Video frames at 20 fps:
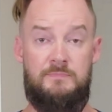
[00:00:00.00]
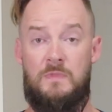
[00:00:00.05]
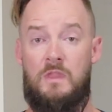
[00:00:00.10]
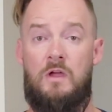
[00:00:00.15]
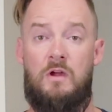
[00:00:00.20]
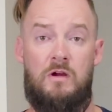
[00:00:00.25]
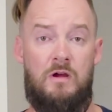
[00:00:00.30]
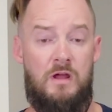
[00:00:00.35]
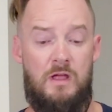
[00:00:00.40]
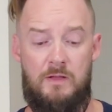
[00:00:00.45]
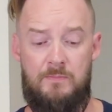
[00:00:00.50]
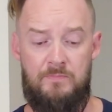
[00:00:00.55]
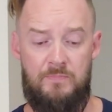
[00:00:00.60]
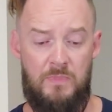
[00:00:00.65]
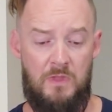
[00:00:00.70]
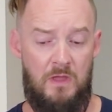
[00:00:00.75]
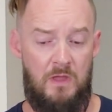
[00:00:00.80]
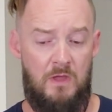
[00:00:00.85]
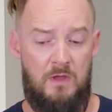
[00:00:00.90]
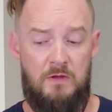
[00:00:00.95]
All right,
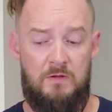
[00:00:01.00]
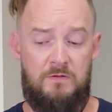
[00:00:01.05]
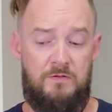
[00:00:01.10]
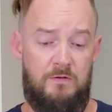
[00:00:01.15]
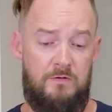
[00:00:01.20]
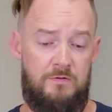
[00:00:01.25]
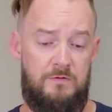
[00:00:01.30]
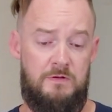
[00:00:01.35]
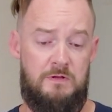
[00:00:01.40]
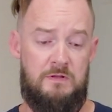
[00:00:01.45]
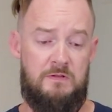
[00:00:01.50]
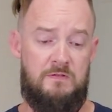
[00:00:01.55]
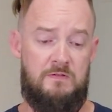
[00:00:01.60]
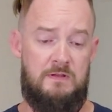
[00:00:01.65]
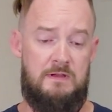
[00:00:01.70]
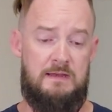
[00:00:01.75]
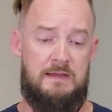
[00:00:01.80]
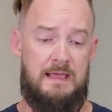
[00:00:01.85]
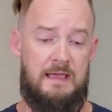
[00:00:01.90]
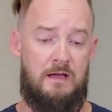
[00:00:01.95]
so as you can
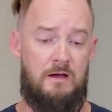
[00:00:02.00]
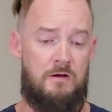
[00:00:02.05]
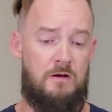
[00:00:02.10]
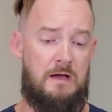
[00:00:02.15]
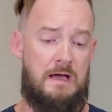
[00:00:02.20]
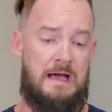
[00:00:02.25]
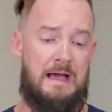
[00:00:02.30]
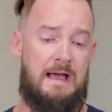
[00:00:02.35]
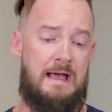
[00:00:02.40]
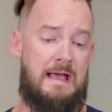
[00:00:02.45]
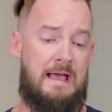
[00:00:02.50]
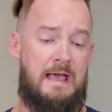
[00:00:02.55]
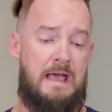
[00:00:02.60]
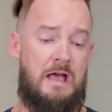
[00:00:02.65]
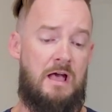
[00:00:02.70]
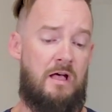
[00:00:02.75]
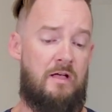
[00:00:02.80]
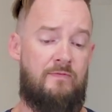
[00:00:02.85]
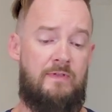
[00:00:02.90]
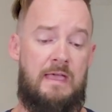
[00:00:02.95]
see now, I
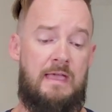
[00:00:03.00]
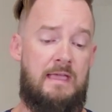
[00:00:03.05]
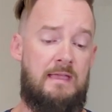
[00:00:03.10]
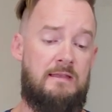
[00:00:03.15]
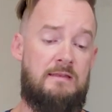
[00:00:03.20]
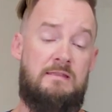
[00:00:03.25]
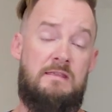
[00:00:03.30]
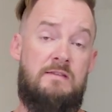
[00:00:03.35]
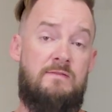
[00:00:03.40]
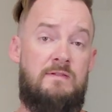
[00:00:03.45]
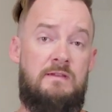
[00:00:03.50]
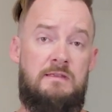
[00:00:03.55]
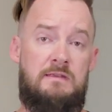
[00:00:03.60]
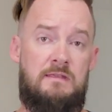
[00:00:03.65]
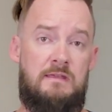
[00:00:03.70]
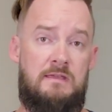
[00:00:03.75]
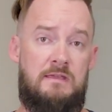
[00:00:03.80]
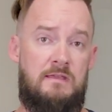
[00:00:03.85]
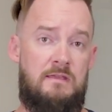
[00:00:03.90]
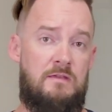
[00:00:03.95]
have a
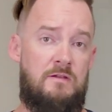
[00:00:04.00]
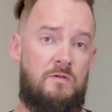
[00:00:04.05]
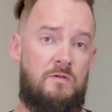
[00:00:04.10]
DVD